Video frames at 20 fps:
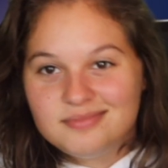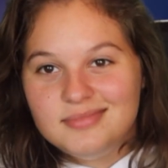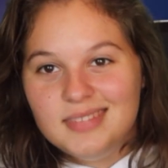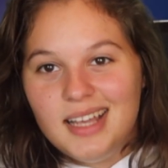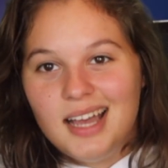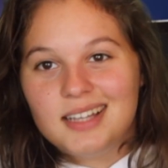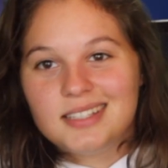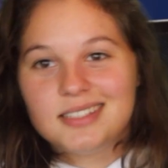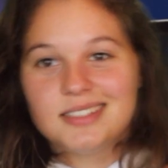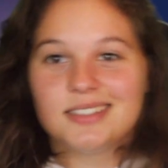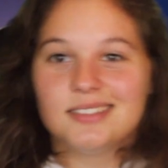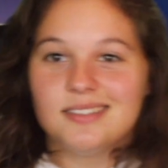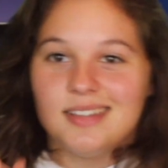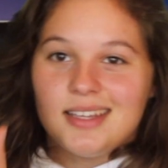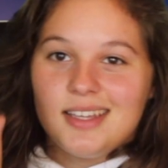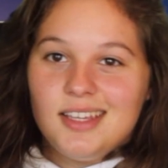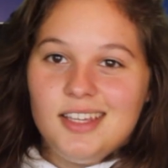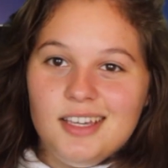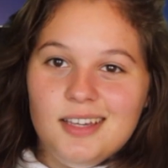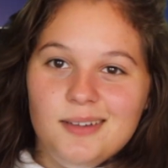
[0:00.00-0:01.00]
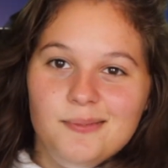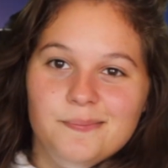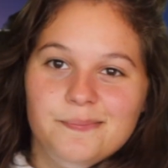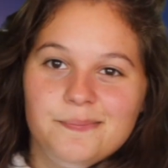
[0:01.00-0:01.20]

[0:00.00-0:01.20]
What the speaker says: Yes, thank you.